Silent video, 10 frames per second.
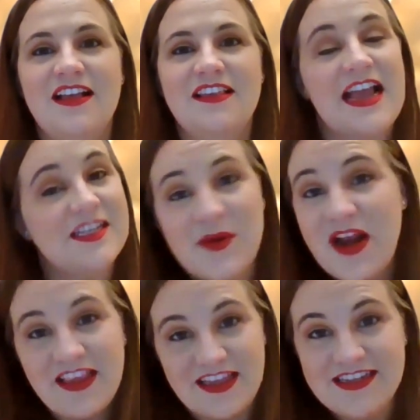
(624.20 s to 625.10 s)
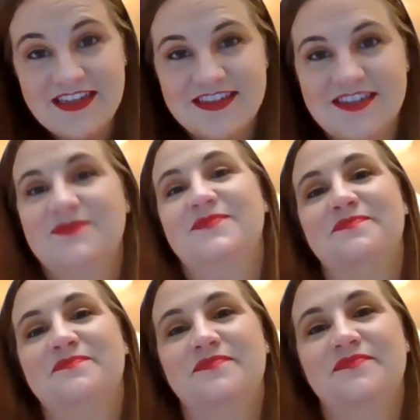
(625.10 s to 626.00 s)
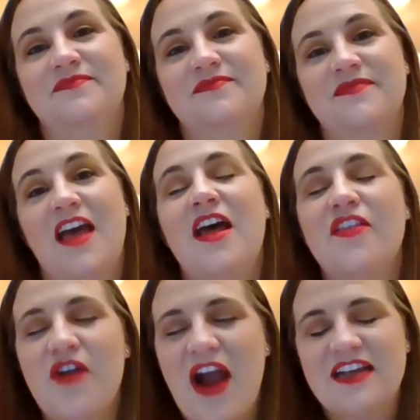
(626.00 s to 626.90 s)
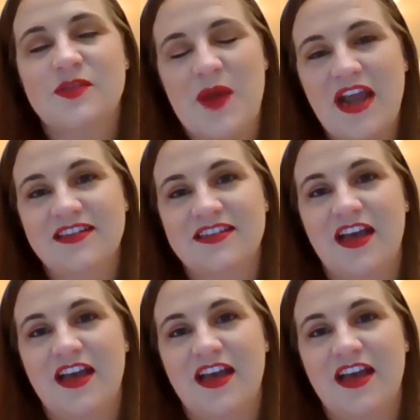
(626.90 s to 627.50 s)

Last but not least, another aspect